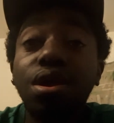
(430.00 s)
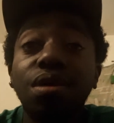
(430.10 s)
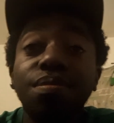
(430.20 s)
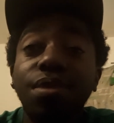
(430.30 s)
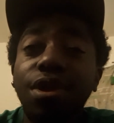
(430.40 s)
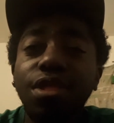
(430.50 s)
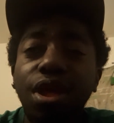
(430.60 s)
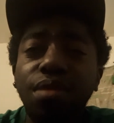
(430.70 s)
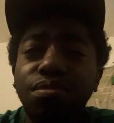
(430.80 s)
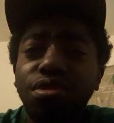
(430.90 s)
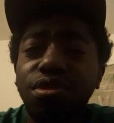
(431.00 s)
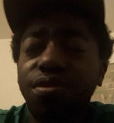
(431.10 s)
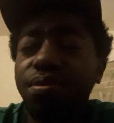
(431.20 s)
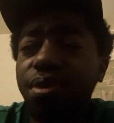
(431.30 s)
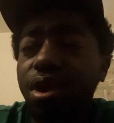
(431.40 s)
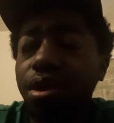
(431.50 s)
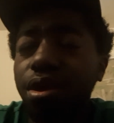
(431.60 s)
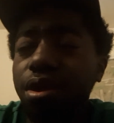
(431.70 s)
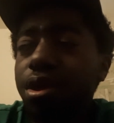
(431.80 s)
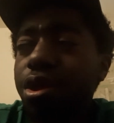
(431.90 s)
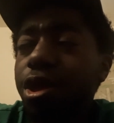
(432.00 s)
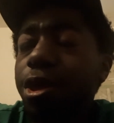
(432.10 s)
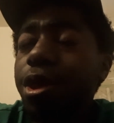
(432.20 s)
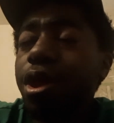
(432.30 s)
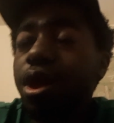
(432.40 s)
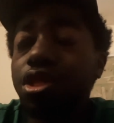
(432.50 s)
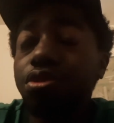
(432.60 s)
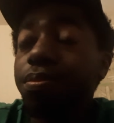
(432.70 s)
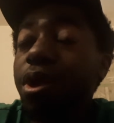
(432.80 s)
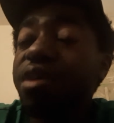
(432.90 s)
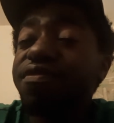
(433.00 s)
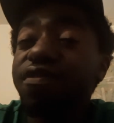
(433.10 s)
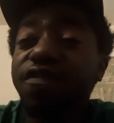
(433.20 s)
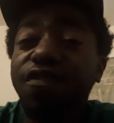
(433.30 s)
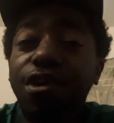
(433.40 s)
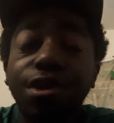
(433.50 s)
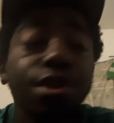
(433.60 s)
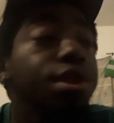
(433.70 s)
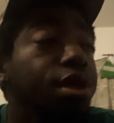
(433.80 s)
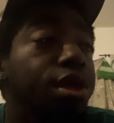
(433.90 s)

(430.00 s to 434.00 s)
I'm none of that. I'm just I just ride for fun.